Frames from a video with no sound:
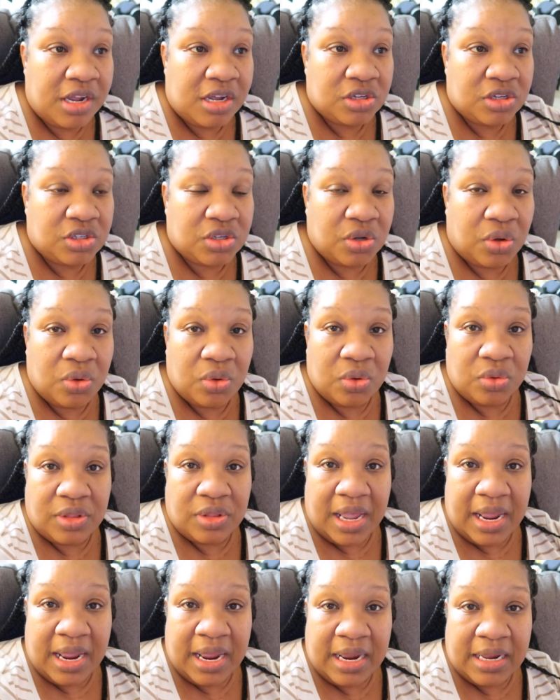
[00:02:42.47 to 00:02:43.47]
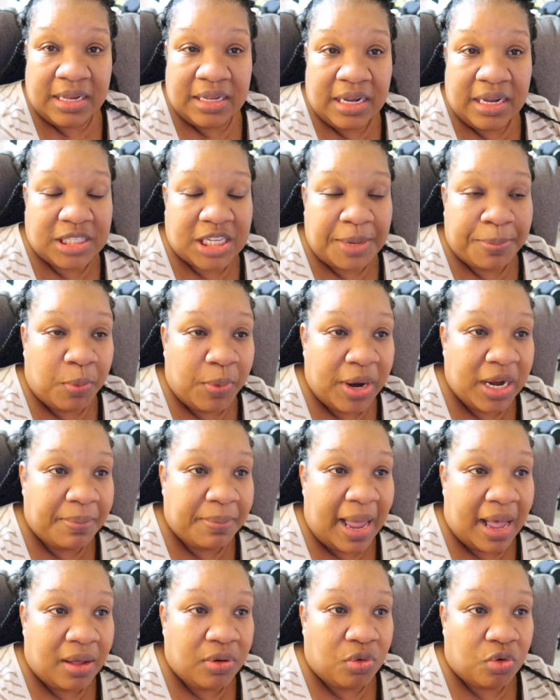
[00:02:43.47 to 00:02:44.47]
So they separate
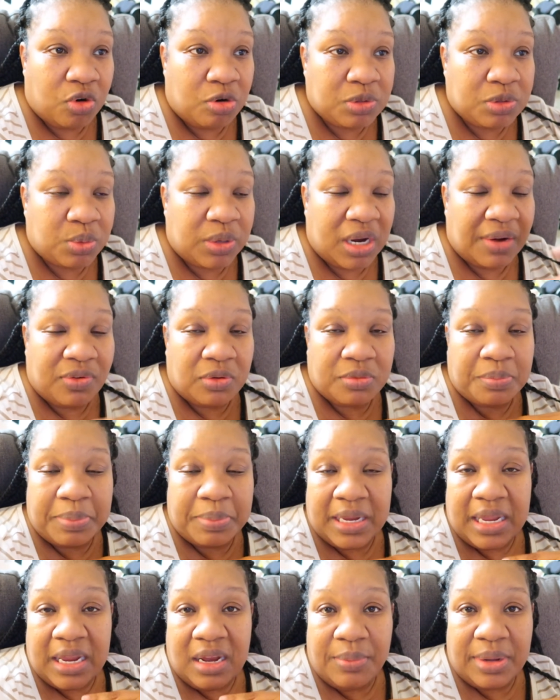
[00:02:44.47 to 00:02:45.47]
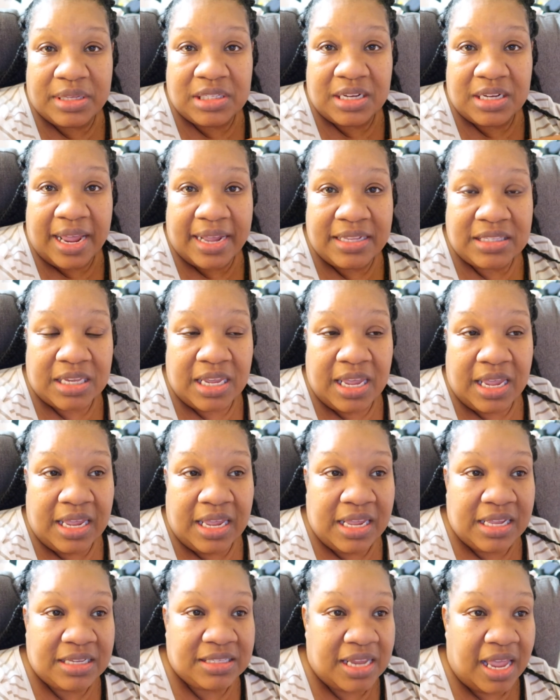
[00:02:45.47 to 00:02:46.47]
them out in groups, whatever. But anyway, tonight's
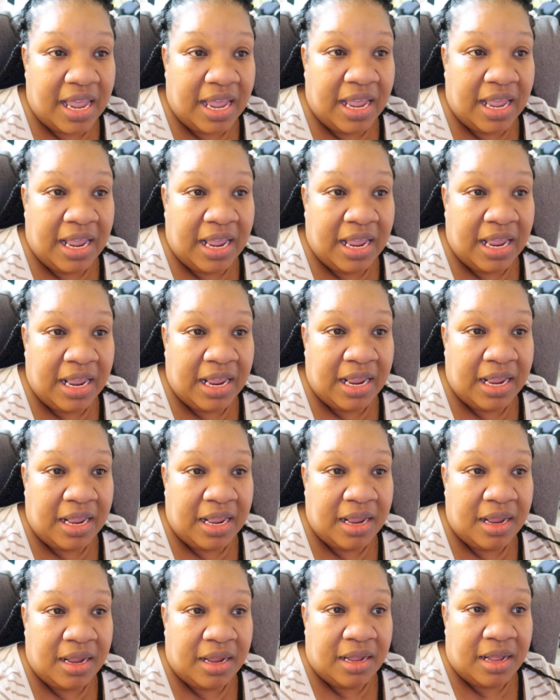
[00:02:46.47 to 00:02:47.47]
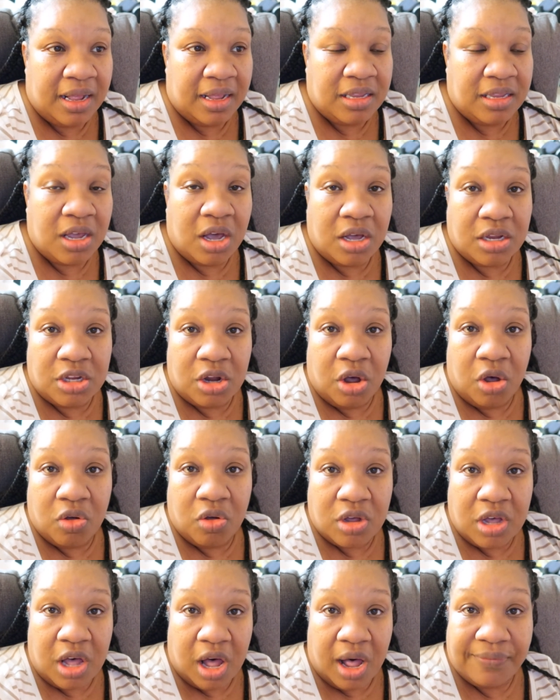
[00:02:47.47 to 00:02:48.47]
is a young
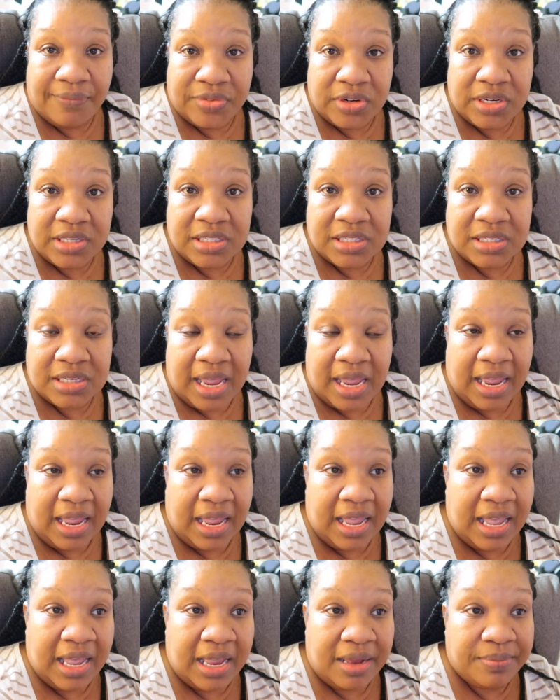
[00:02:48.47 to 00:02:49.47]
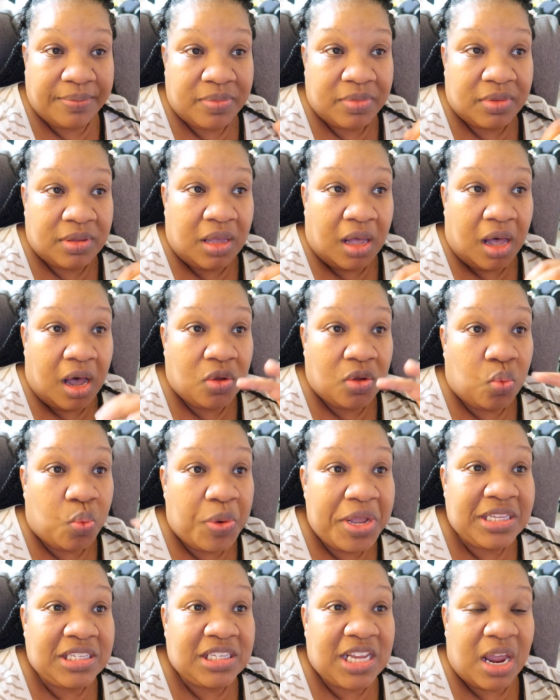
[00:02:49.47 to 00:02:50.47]
adult conference, and on
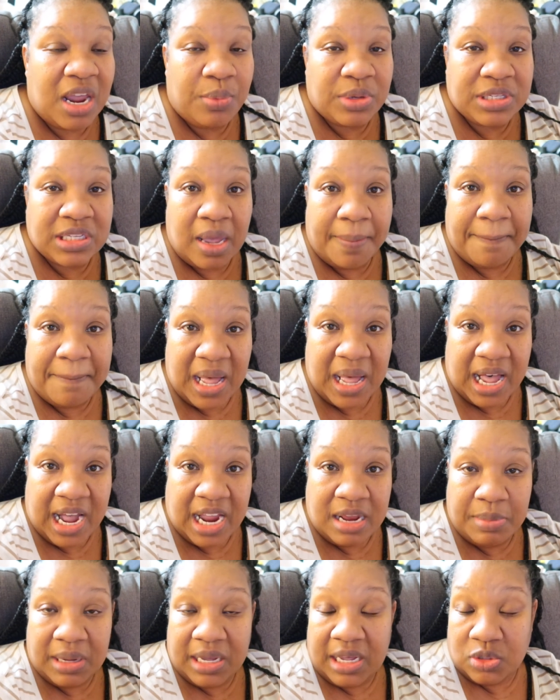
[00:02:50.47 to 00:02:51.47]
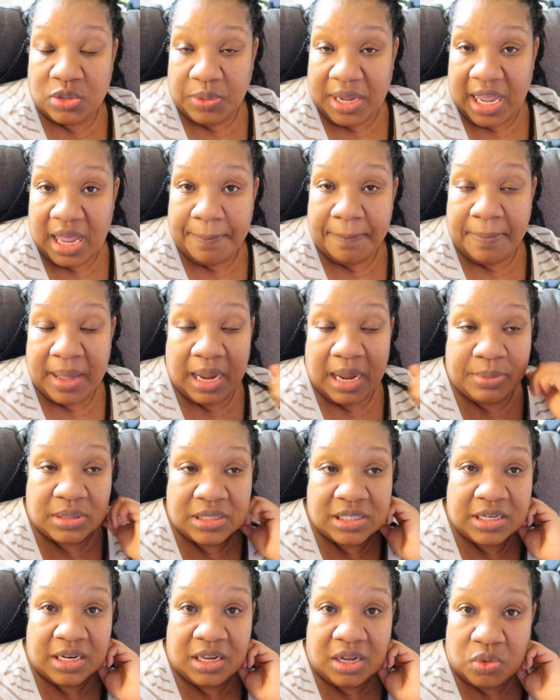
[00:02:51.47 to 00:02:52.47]
Wednesday it was combined because we had Bible
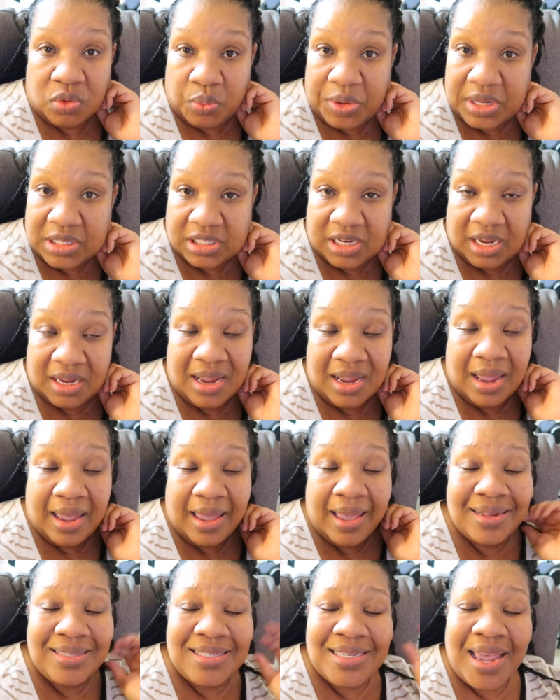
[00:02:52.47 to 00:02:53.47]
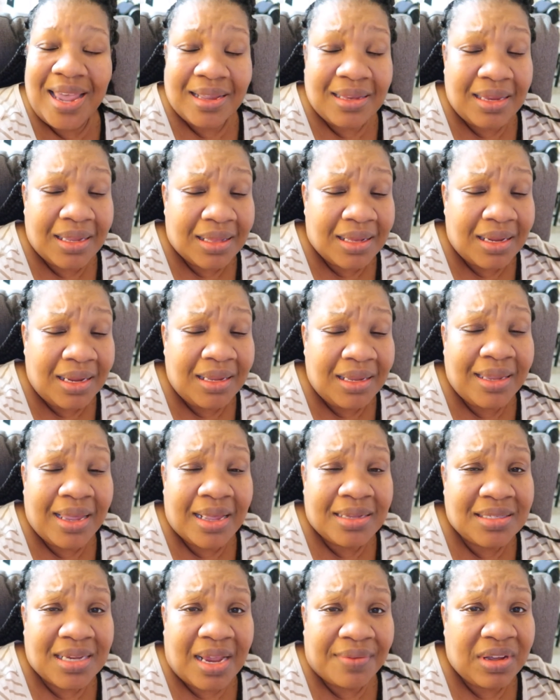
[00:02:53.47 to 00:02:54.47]
study on Wednesday. And technically,
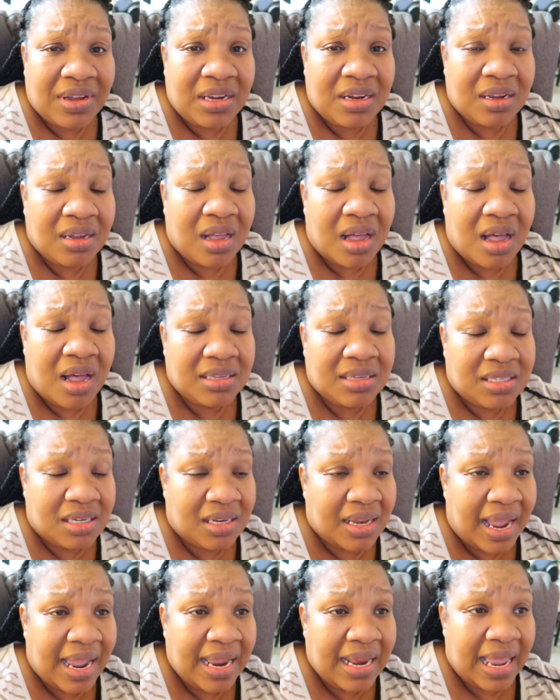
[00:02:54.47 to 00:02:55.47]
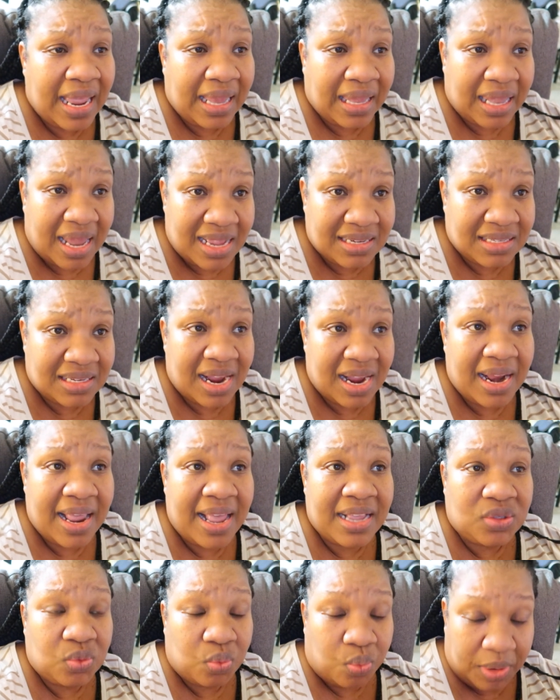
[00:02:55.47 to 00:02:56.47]
yes, I could have gone tonight and last night
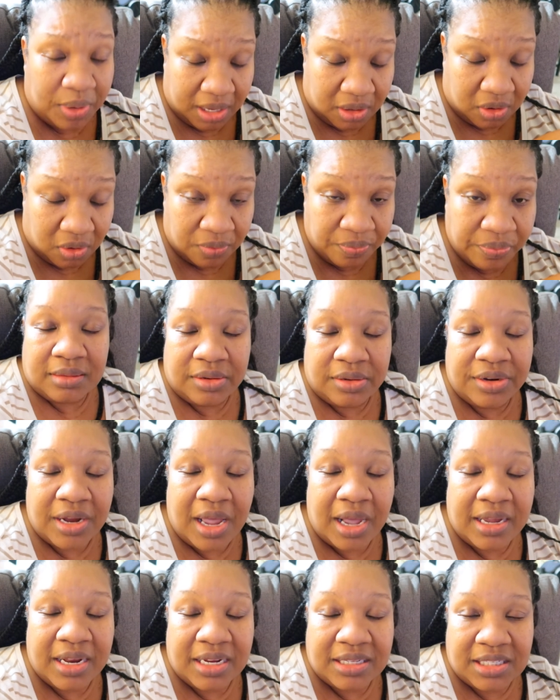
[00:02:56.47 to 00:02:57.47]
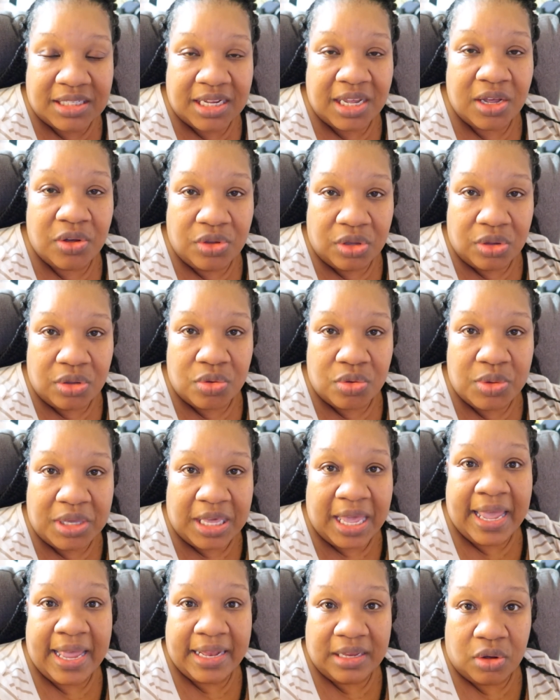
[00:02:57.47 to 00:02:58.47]
as well. They're not going to tell you you
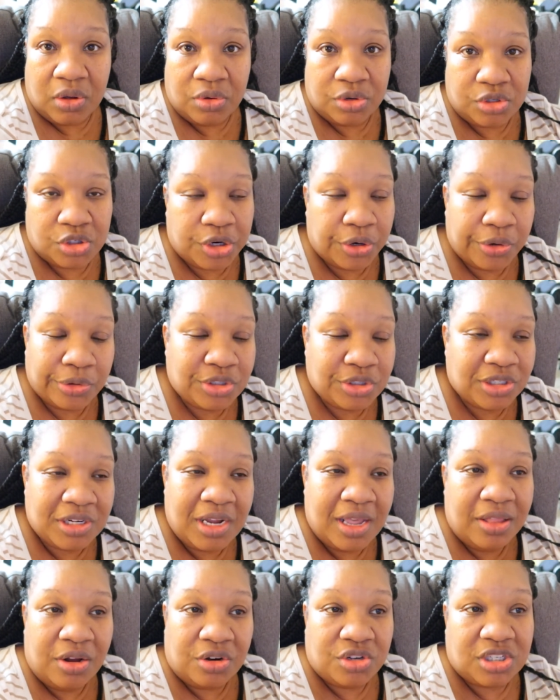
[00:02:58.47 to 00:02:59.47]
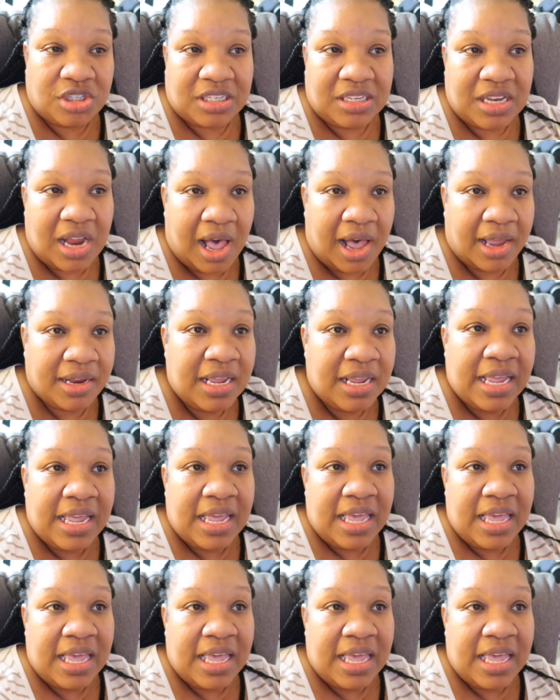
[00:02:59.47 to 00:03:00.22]
can't go to church. They're just not.